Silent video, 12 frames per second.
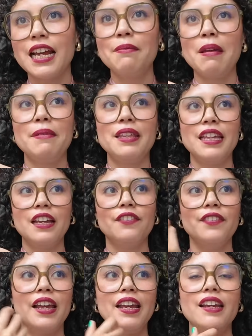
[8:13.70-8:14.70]
kind of made me think
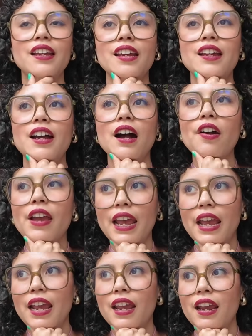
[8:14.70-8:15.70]
of like,
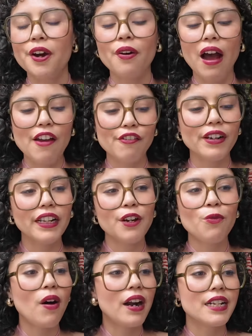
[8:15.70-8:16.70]
okay, though I
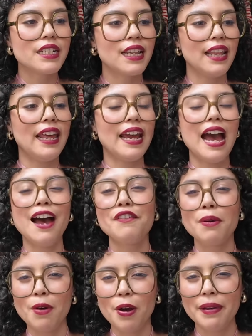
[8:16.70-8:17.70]
really wanted to like have
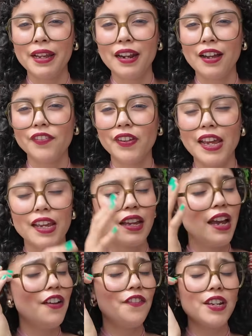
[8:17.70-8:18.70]
a moment of
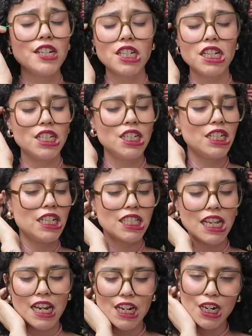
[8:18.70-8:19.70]
like a vintage
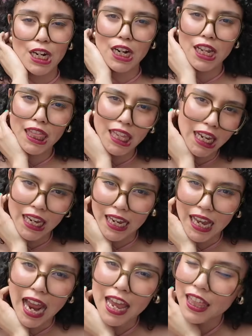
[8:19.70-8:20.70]
designer
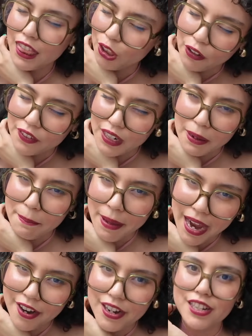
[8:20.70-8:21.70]
thing I thrifted in
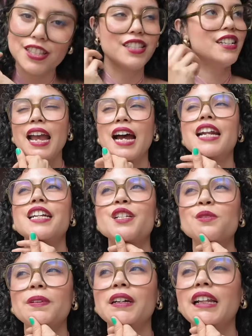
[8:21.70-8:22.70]
Paris. I kind of
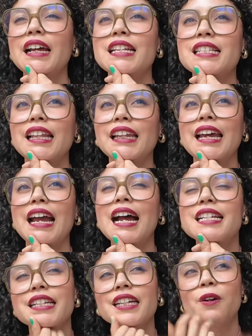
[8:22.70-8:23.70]
just realized that like
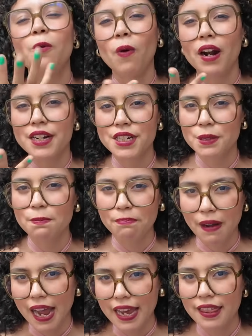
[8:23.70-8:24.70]
I didn't want to just
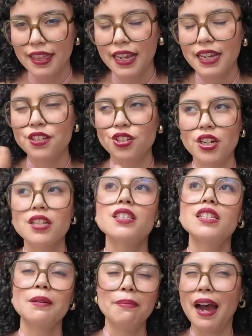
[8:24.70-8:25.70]
buy things
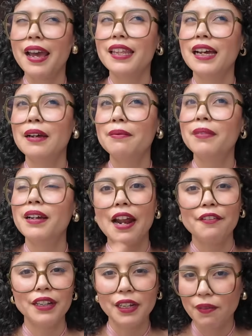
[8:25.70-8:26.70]
just to buy them. And
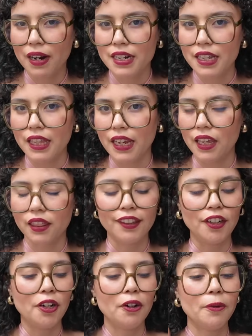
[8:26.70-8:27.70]
I really wanted to think it
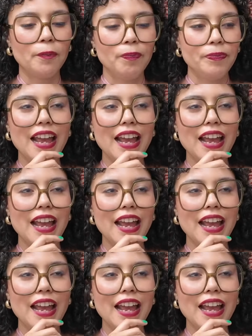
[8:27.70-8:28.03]
through.